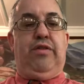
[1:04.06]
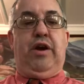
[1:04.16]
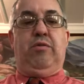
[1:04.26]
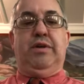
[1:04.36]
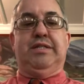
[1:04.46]
I
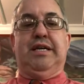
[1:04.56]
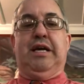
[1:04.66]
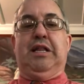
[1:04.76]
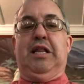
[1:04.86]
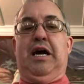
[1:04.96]
think we
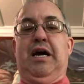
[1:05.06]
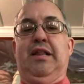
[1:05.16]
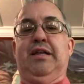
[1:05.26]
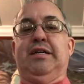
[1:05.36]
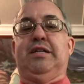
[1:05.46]
see a
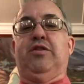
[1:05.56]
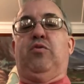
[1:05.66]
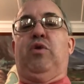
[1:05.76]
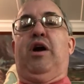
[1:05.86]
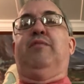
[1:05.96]
lot of this in
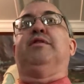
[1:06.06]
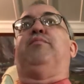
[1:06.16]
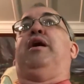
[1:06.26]
the realms